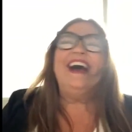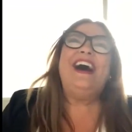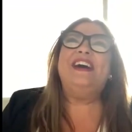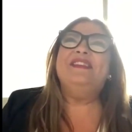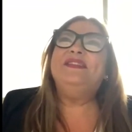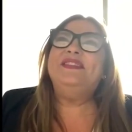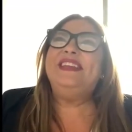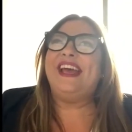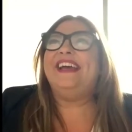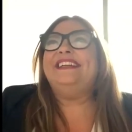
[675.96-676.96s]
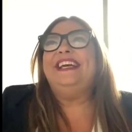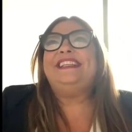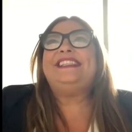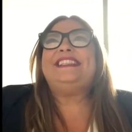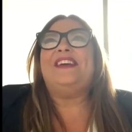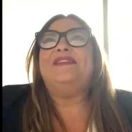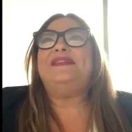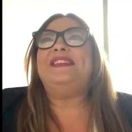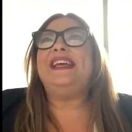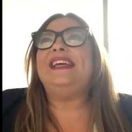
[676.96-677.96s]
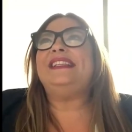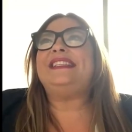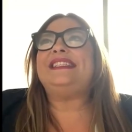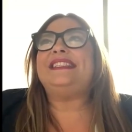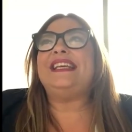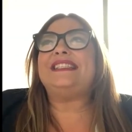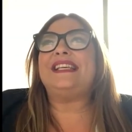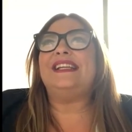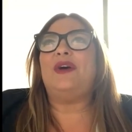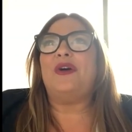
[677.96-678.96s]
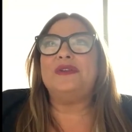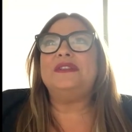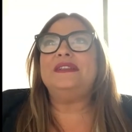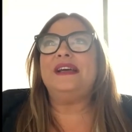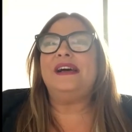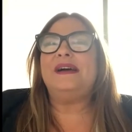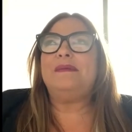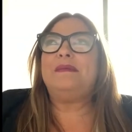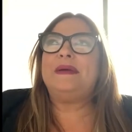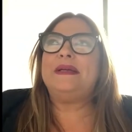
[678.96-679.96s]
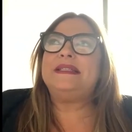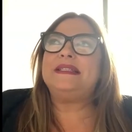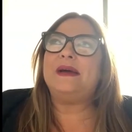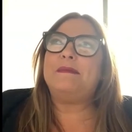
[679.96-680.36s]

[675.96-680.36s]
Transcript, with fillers: um, yeah, it's um, it's it's a lot, um, but